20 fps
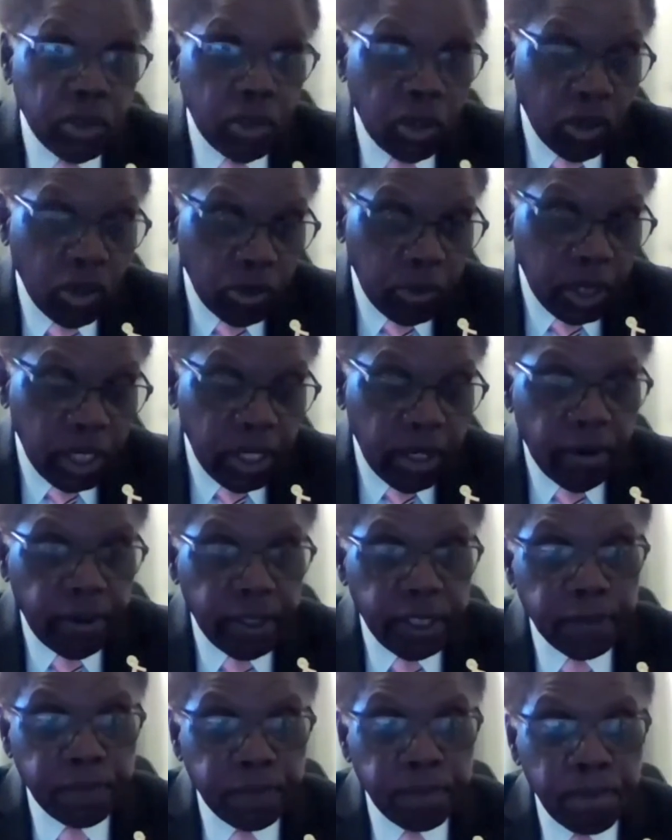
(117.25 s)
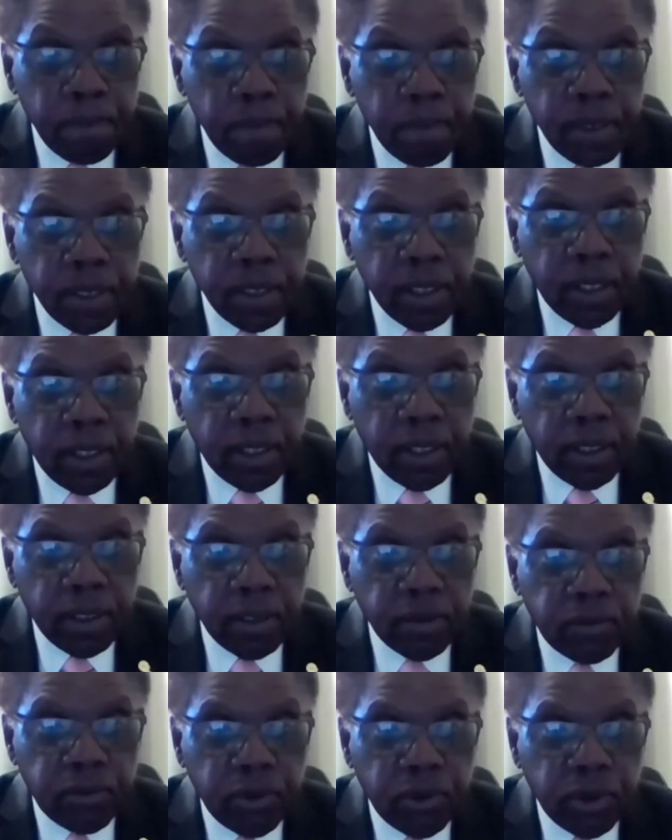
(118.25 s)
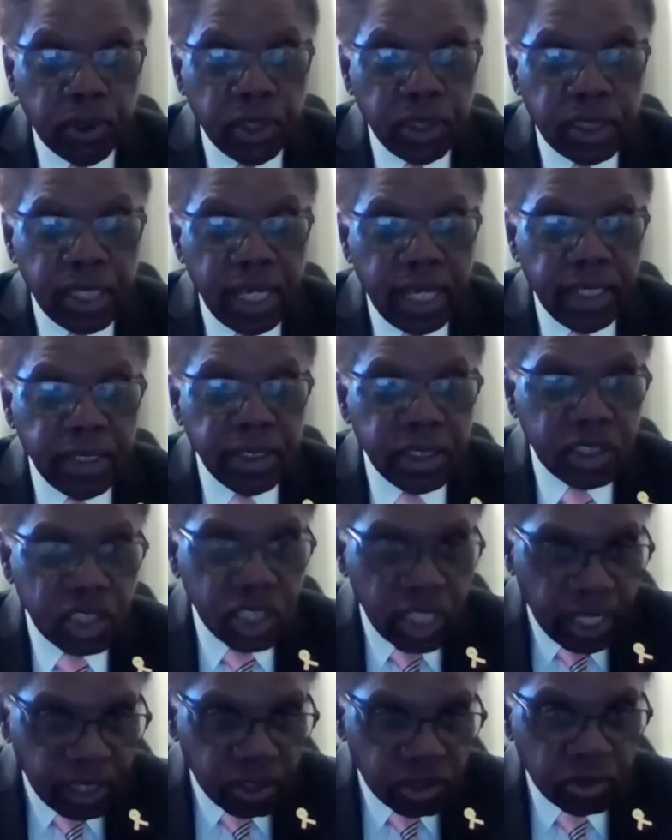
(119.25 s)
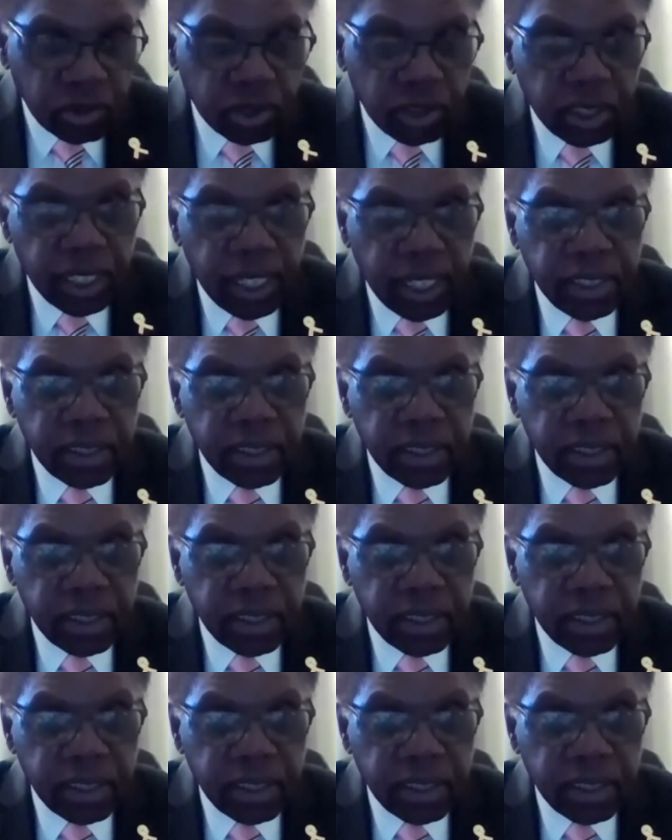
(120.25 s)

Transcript: an urban area uh, for taking a chance on Atlantic